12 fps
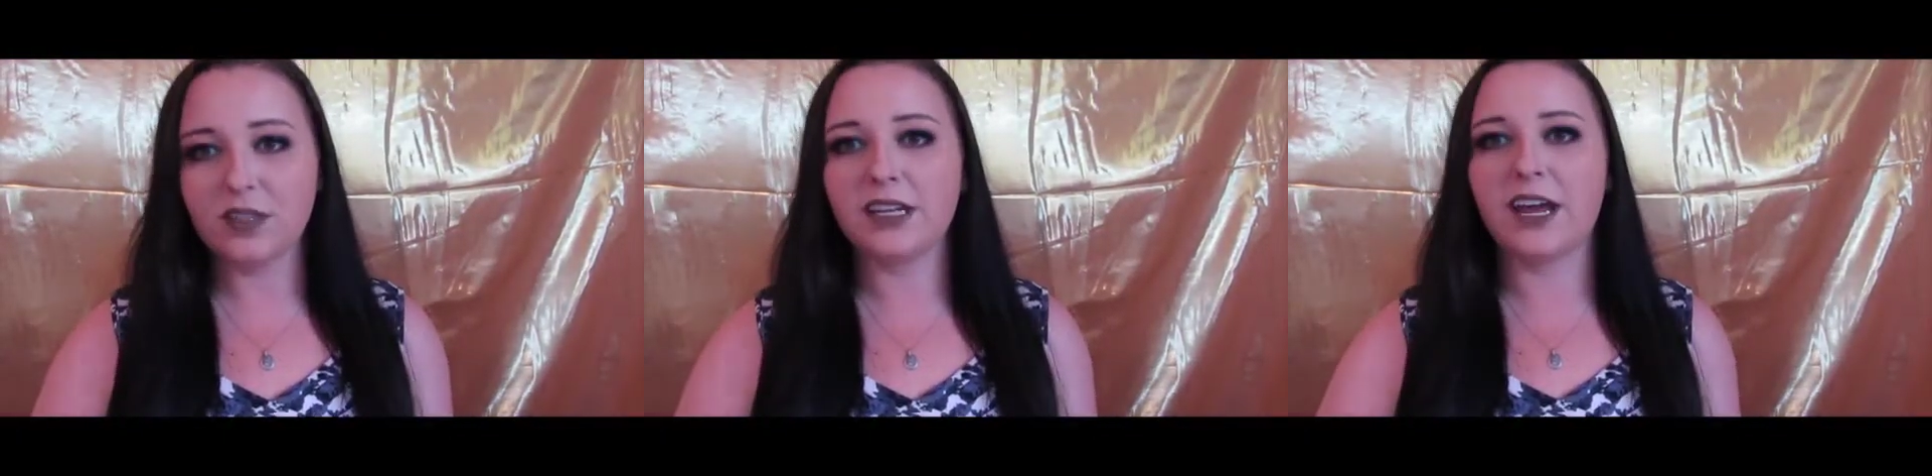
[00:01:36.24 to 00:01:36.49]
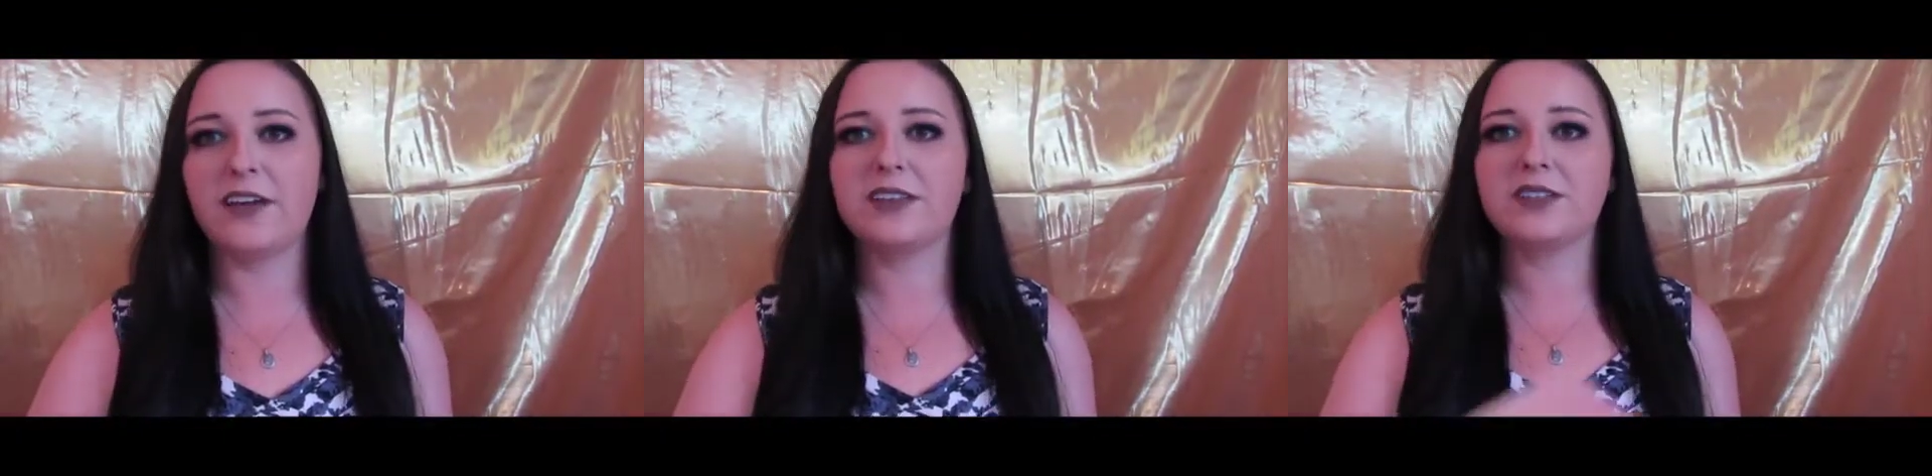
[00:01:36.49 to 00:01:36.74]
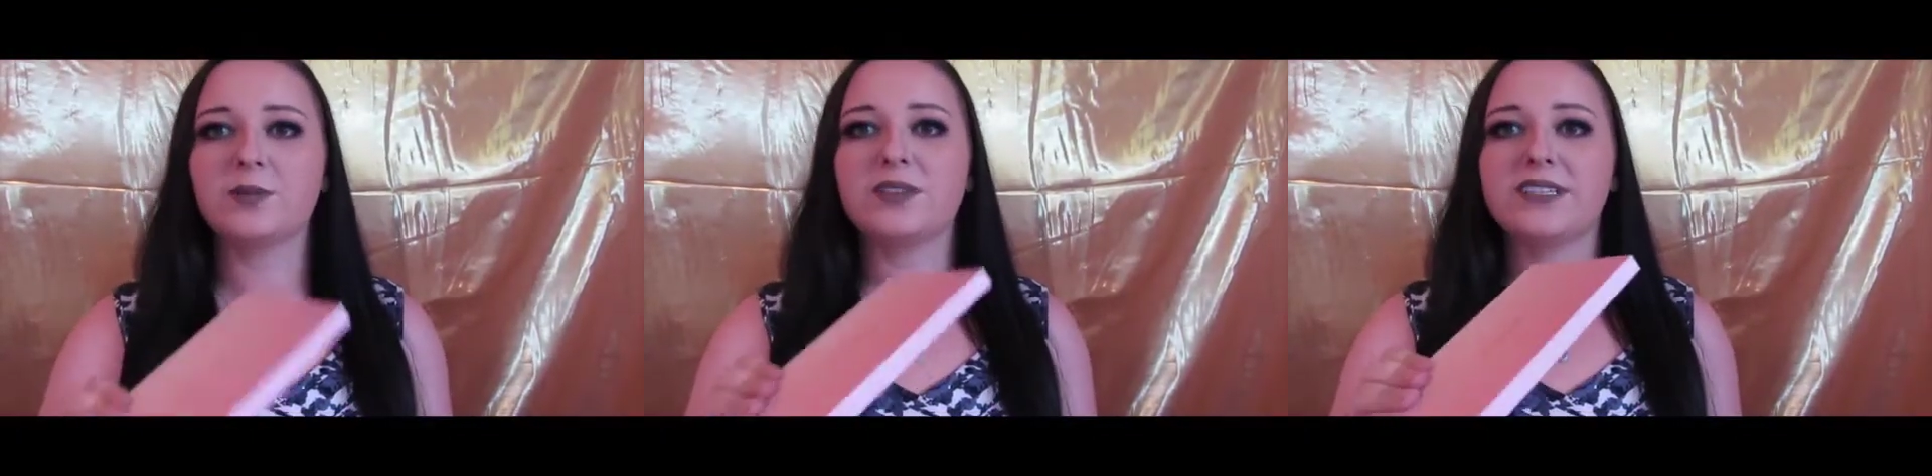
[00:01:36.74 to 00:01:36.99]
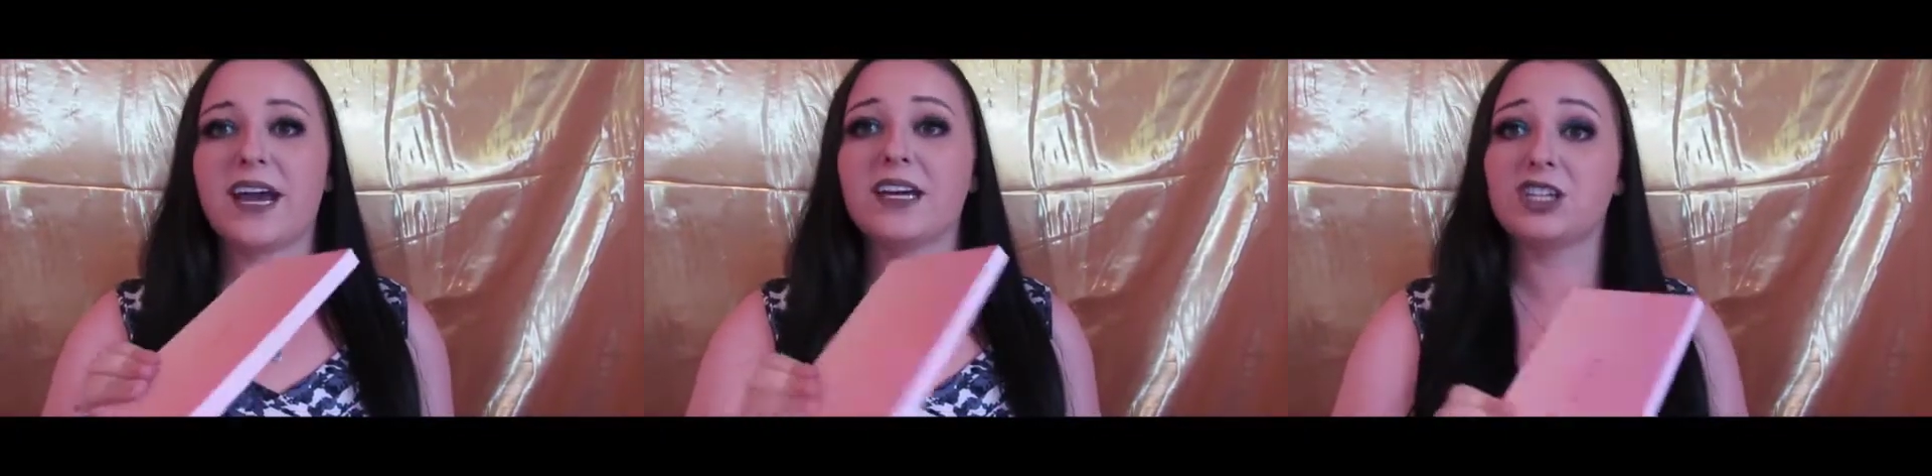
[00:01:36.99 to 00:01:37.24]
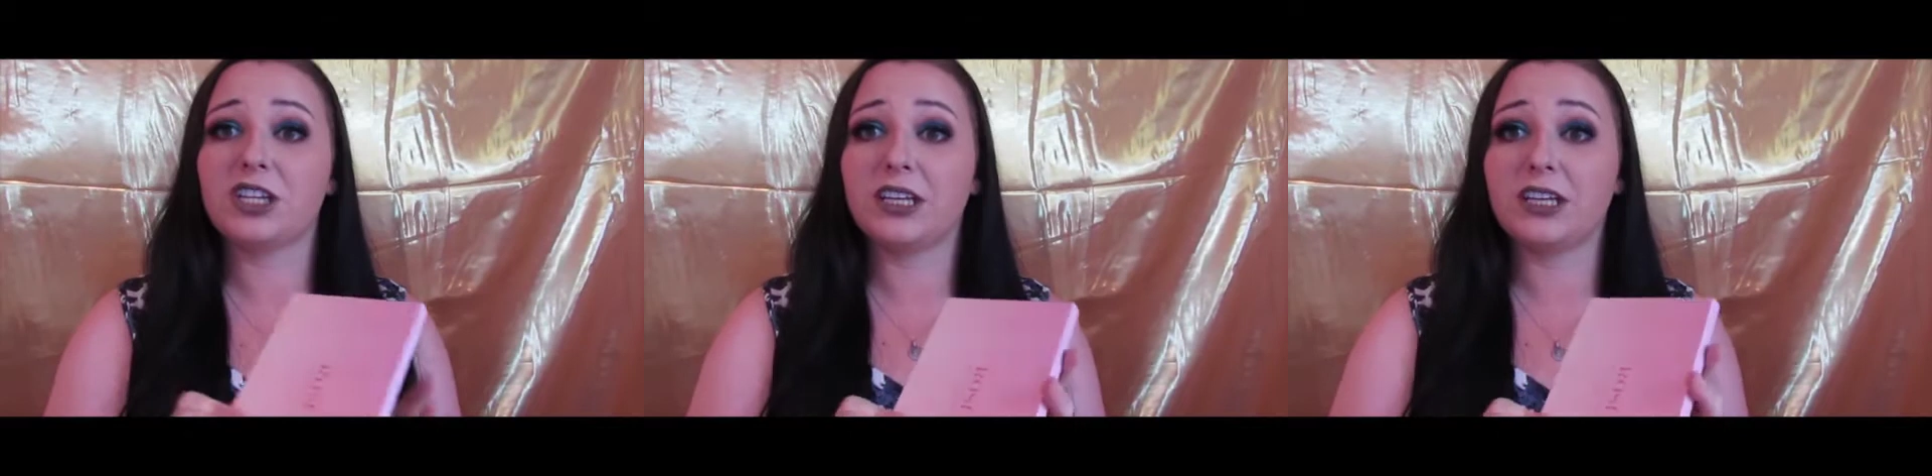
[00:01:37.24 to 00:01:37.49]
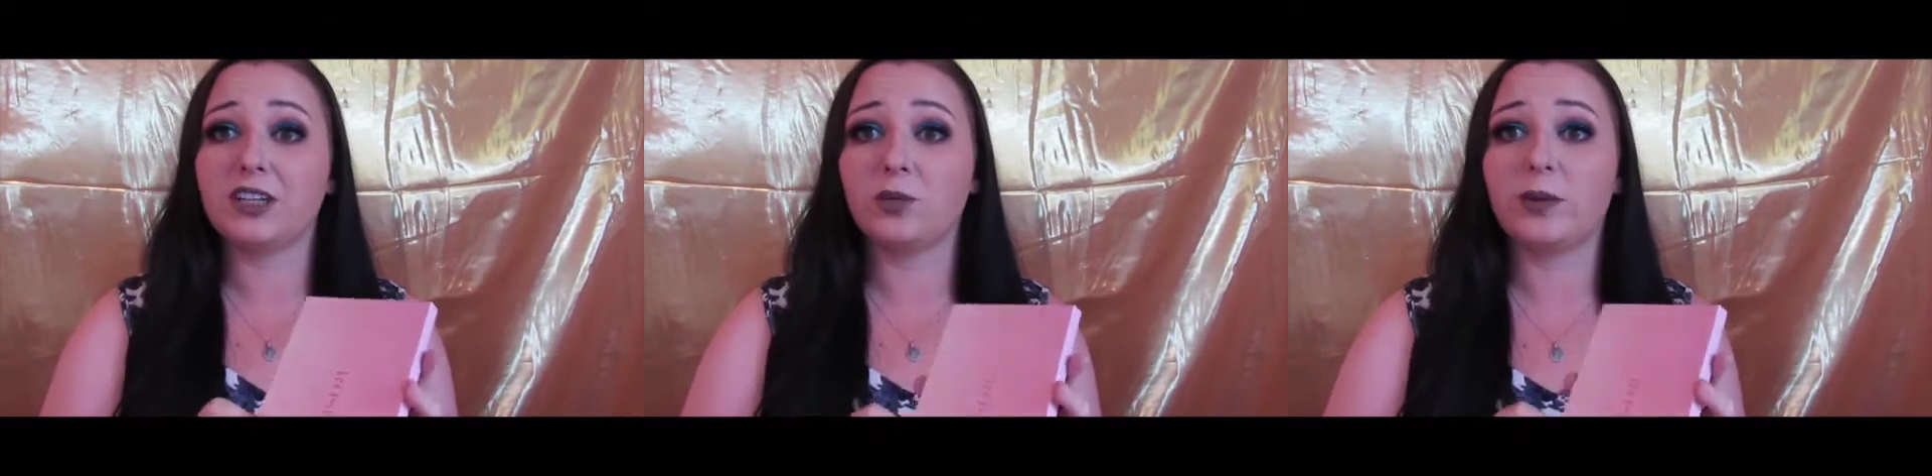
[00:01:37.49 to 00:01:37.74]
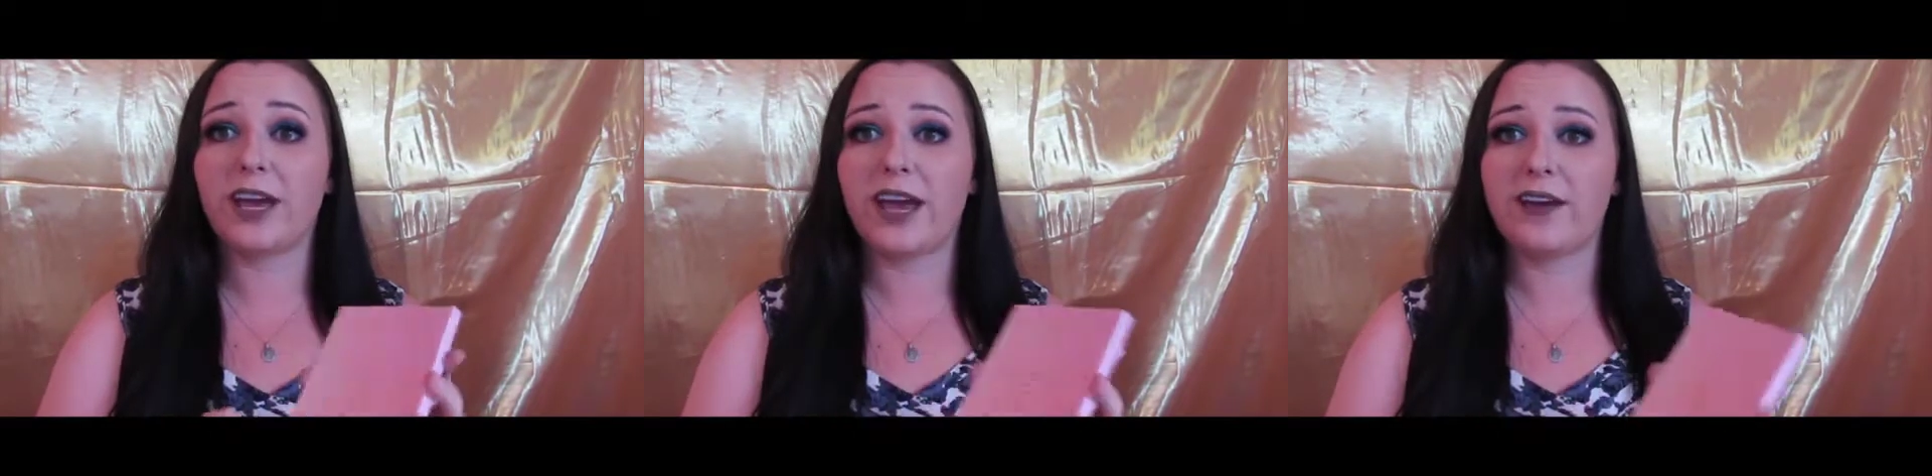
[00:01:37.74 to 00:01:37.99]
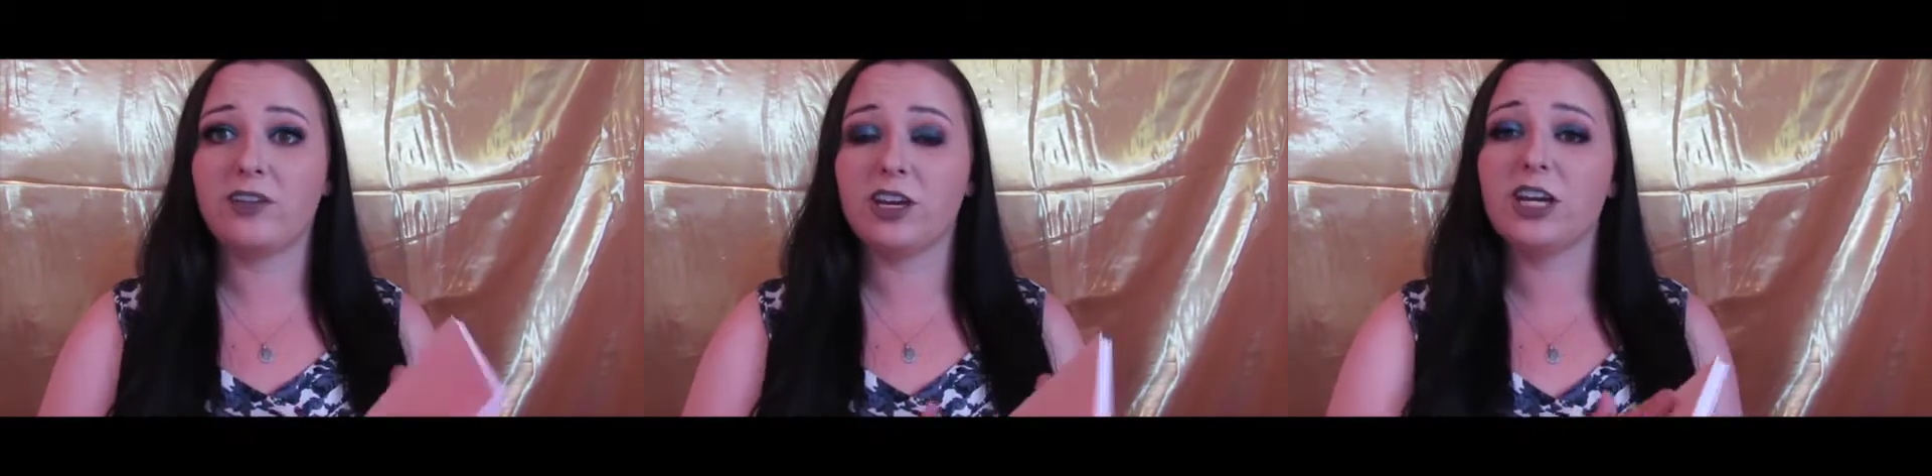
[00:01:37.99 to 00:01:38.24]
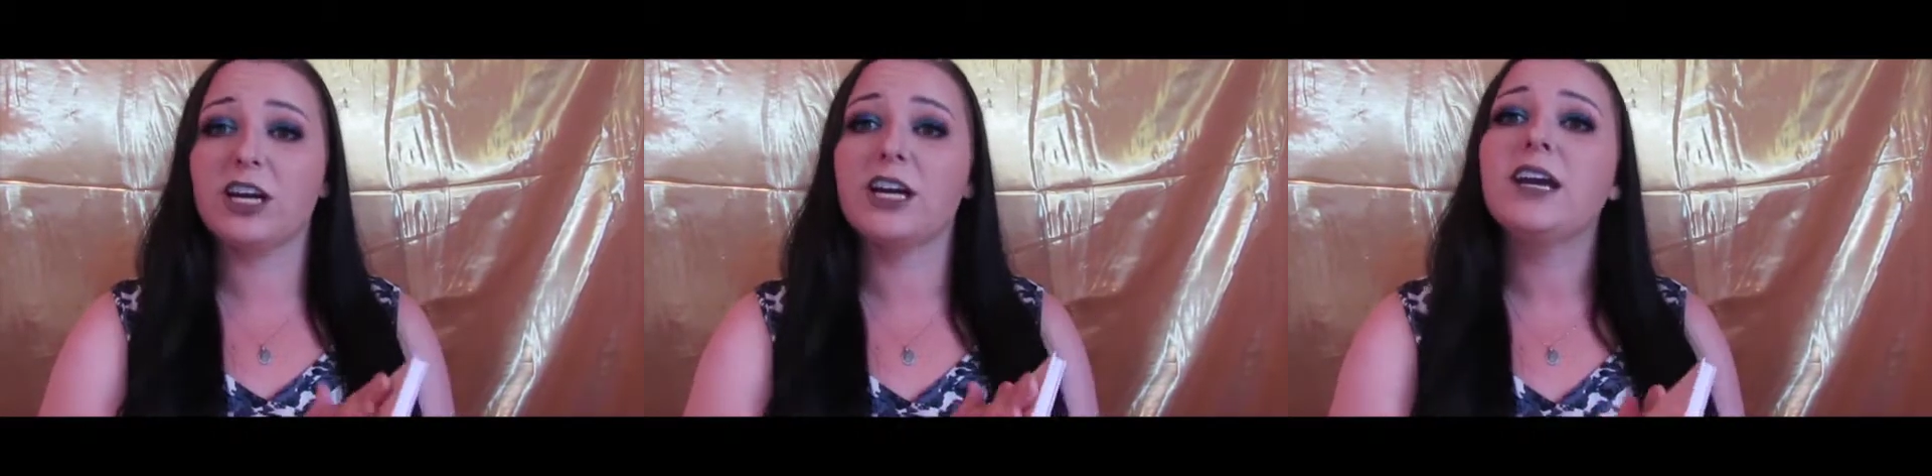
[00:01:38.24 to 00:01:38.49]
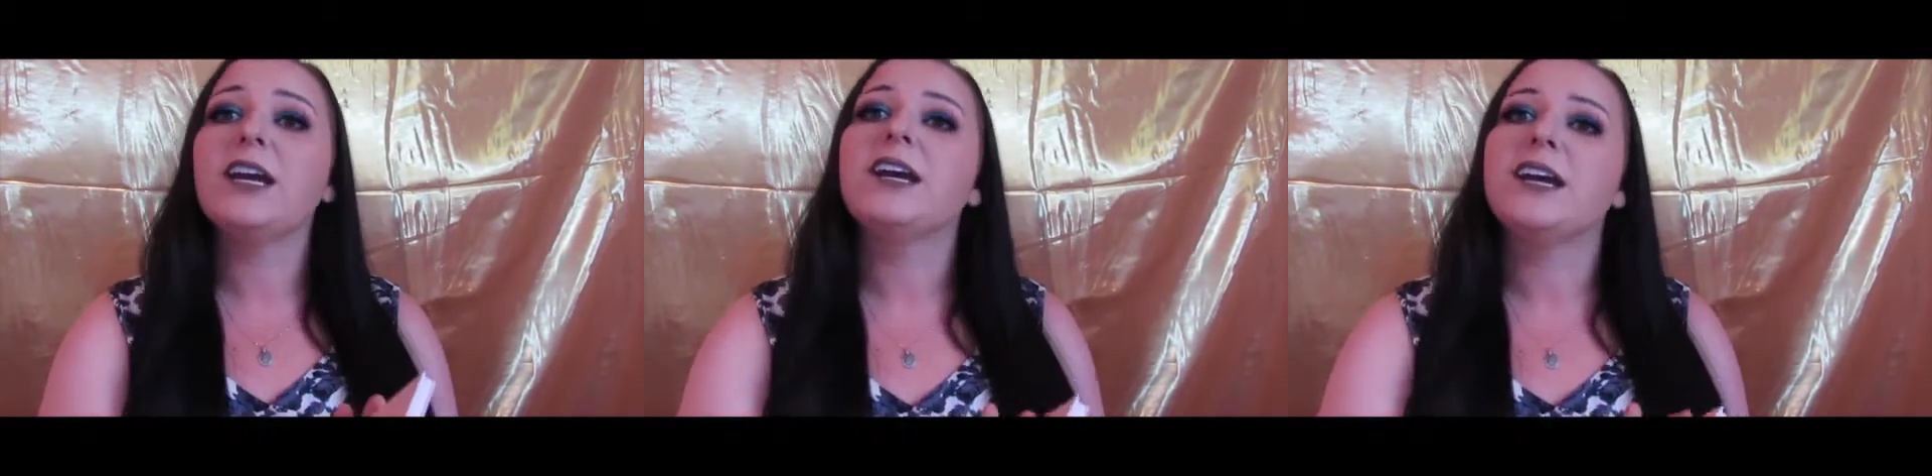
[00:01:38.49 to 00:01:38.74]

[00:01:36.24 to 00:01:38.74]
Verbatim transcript: Now this one's actually a little bit heavier,